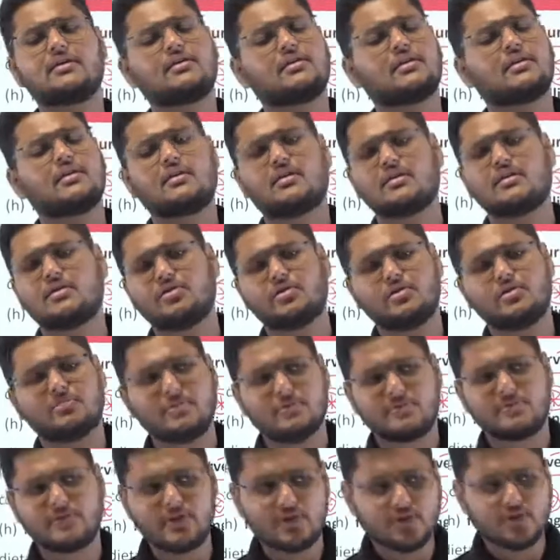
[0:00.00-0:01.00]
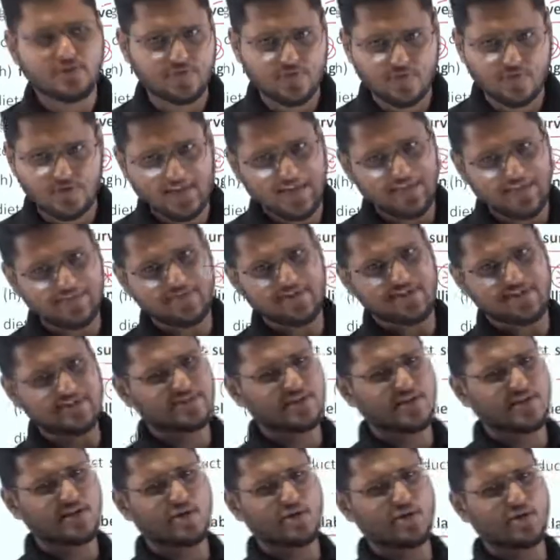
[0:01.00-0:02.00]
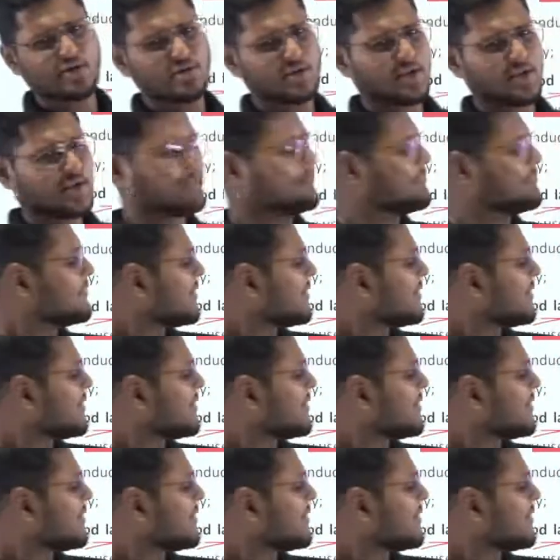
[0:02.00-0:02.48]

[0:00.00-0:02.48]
you will be free of your diabetes and all. Okay,